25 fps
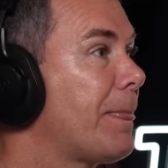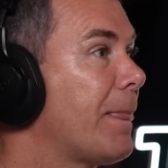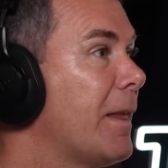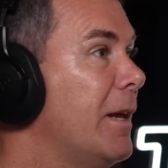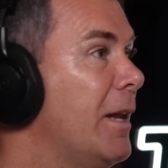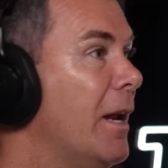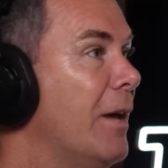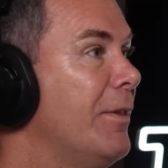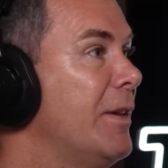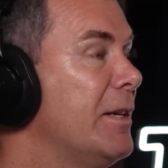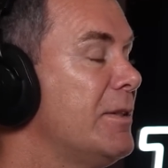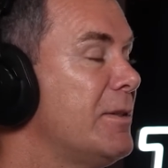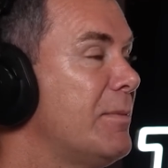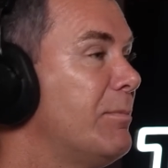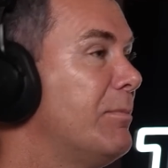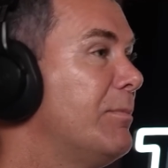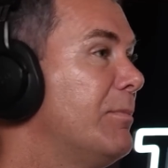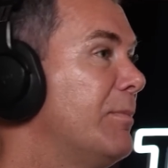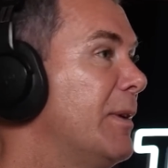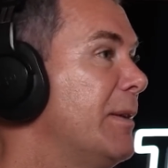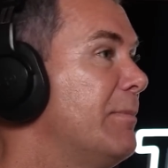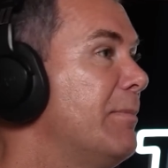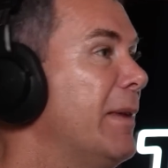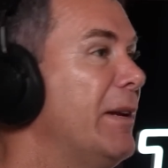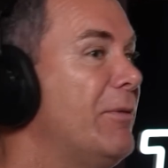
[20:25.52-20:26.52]
There's
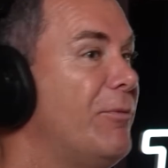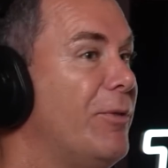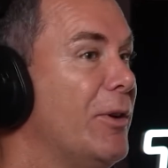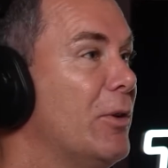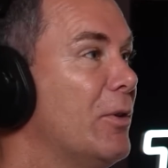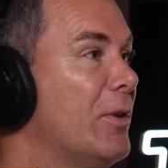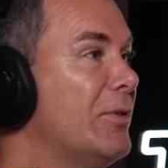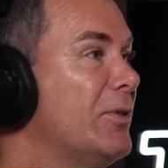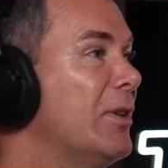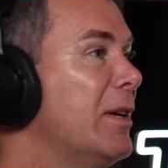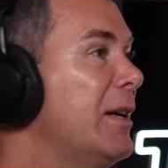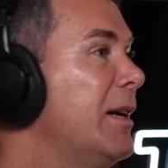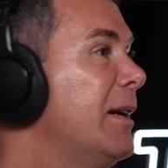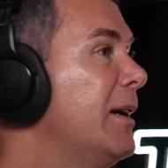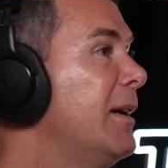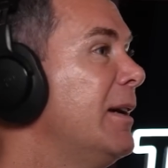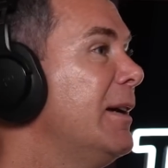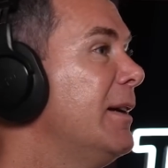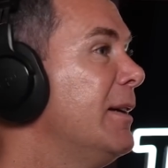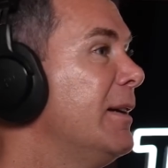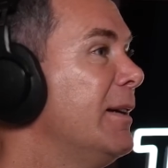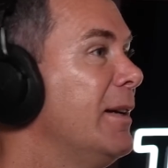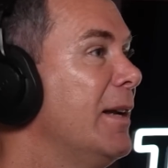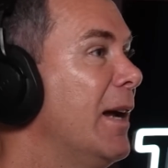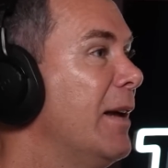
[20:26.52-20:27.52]
midfielders.
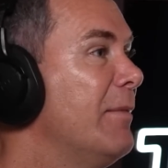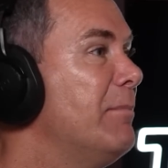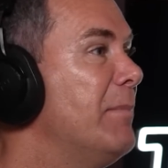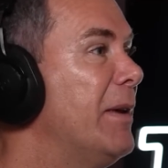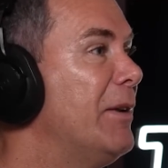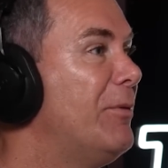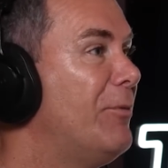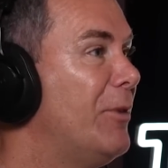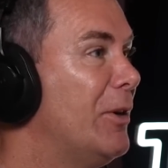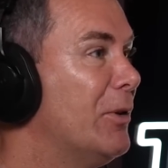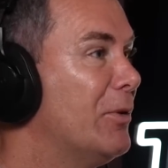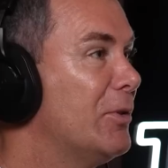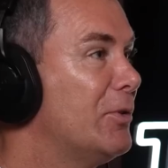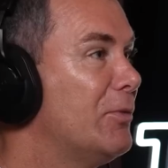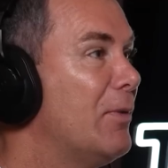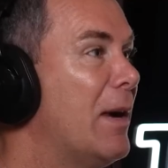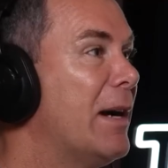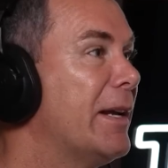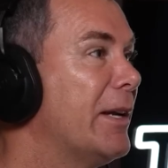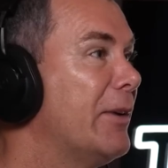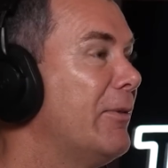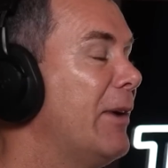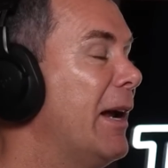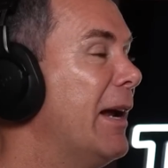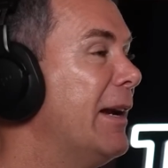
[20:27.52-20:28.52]
The midfielders
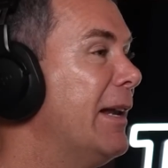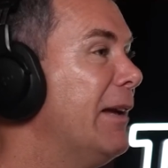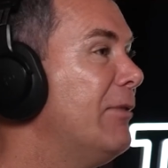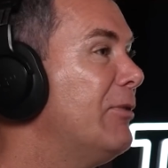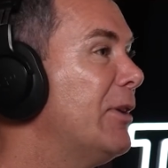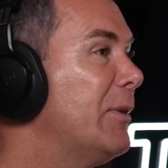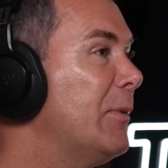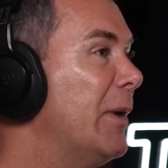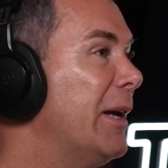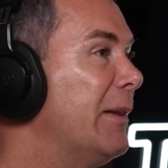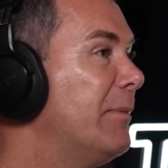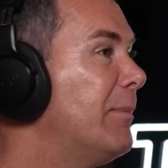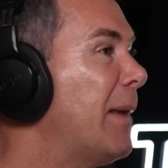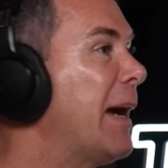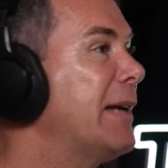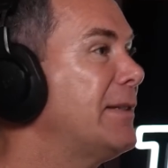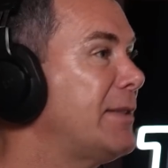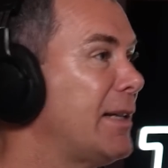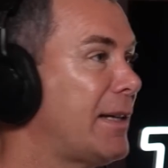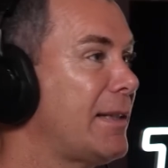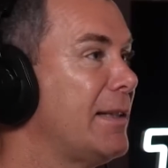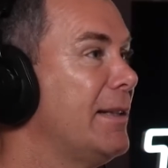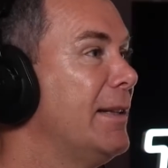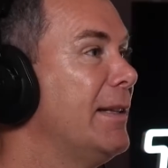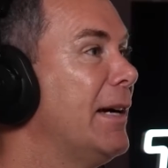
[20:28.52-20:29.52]
running around everywhere.
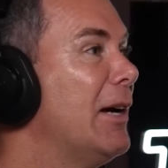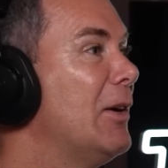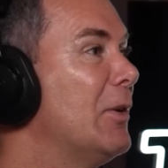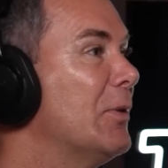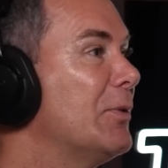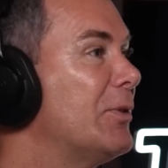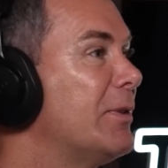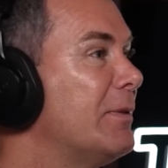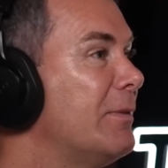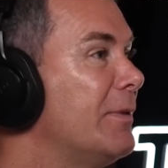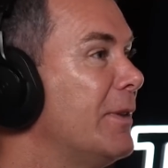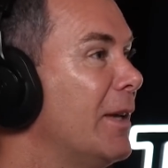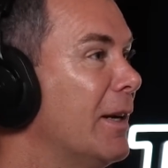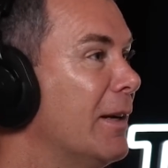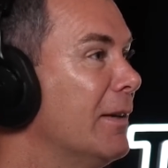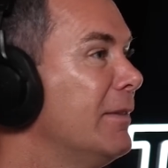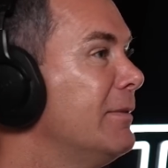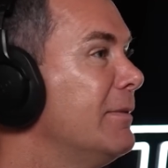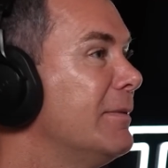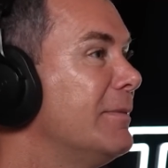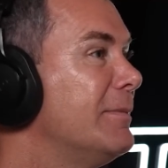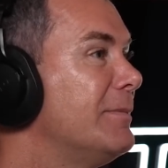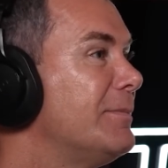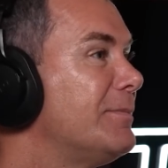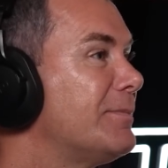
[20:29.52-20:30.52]
Basically, the whole
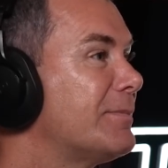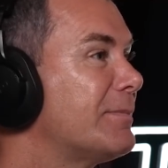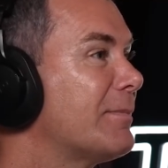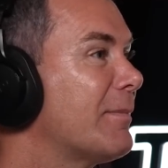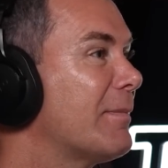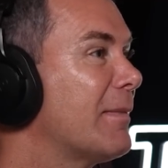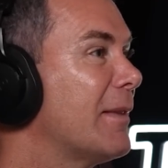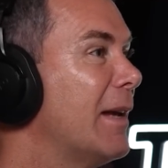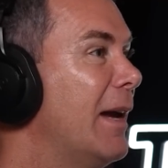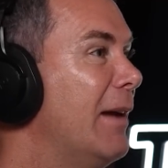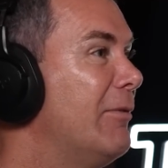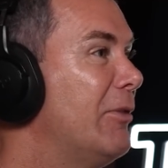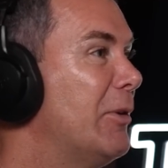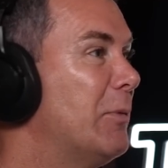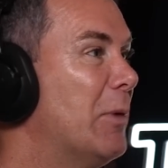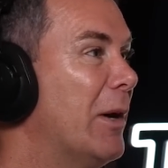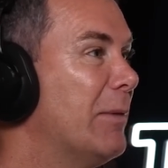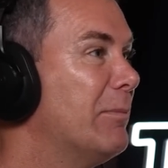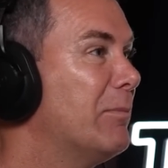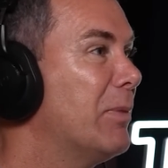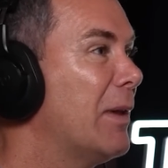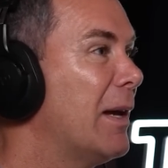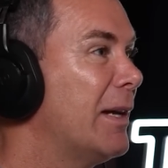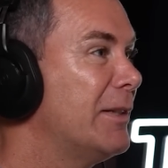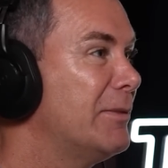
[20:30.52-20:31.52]

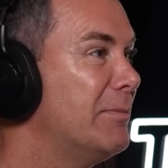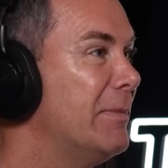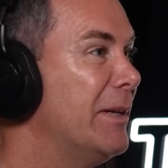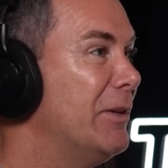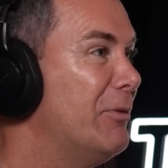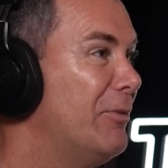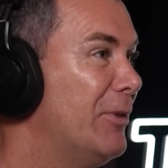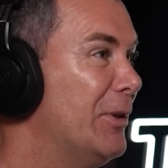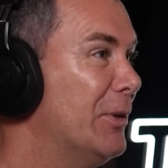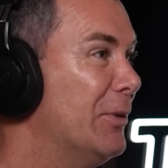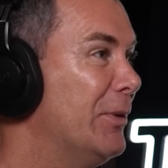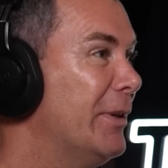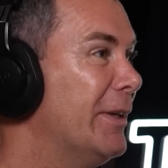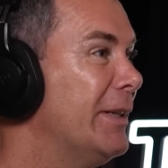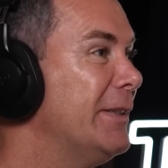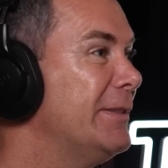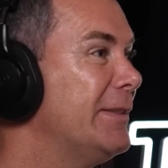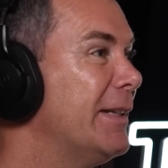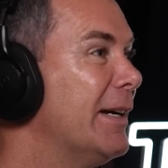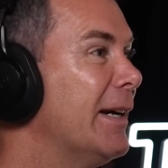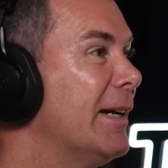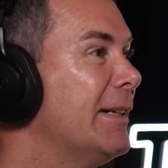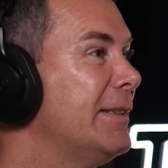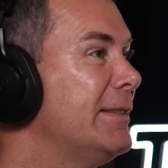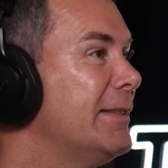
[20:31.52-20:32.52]
everyone plays midfield these
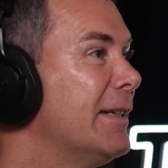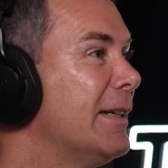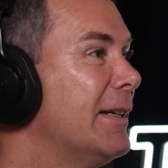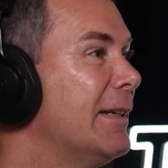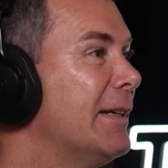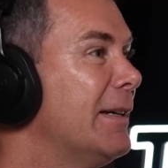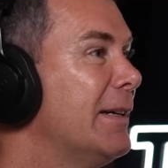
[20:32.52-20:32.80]
days.